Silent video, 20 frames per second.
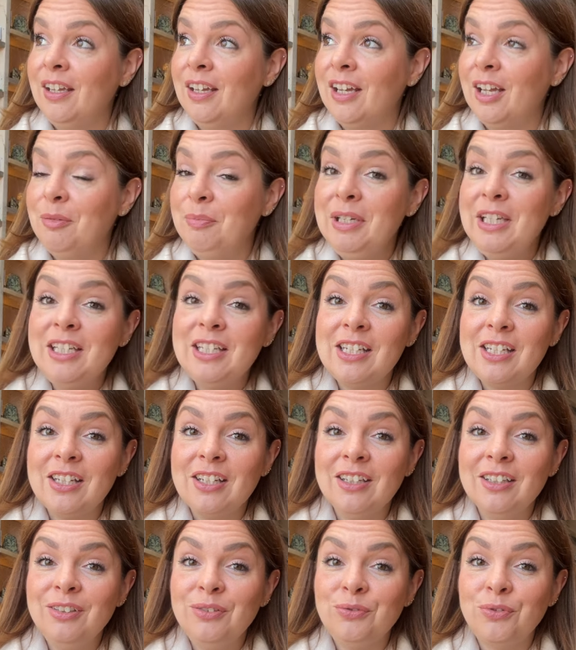a
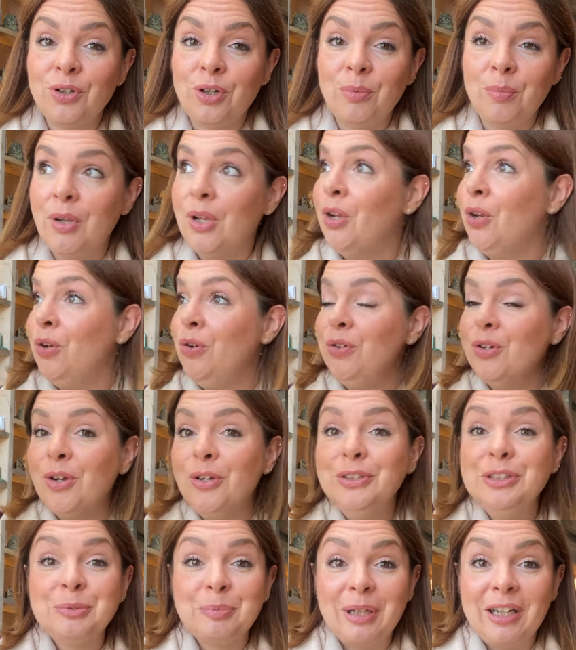meteor from who
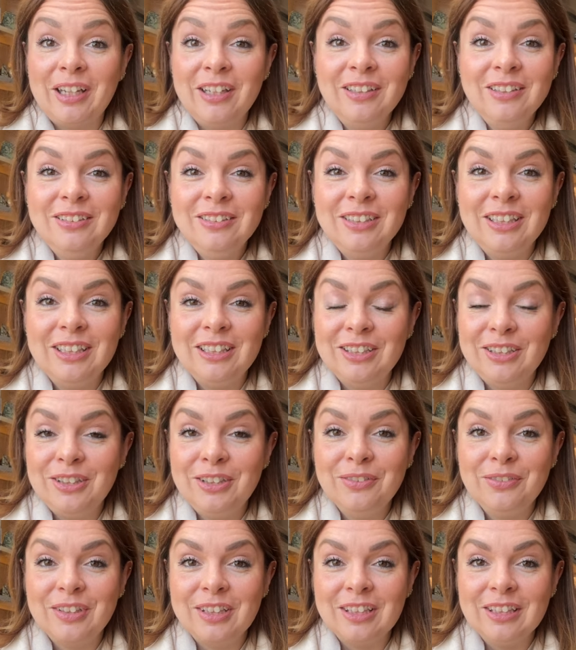knows where in the
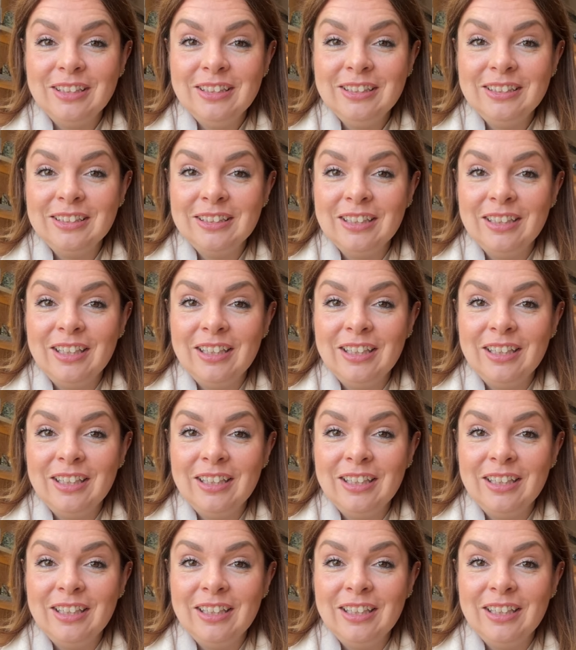universe,